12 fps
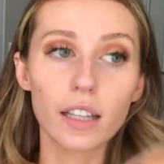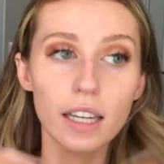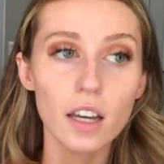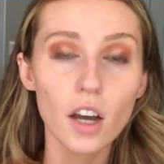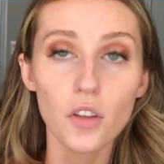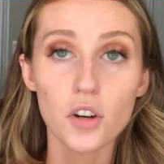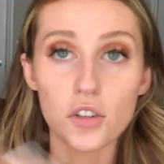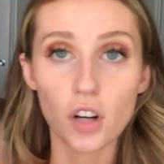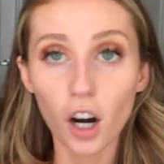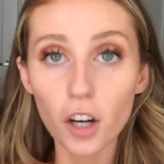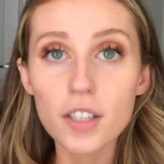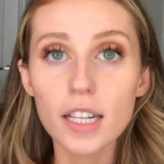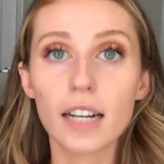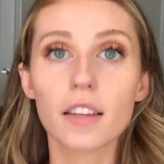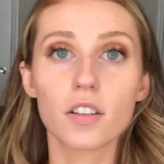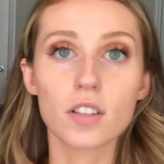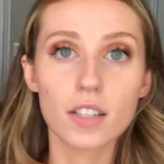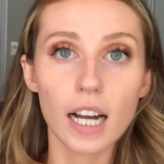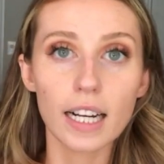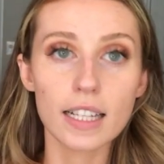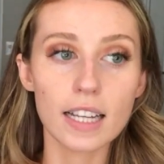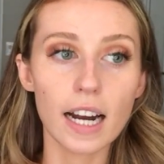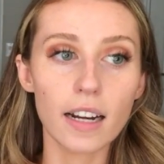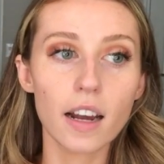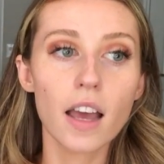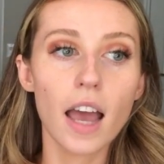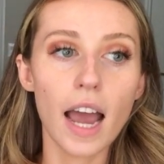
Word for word: like there's an art side and there's a science side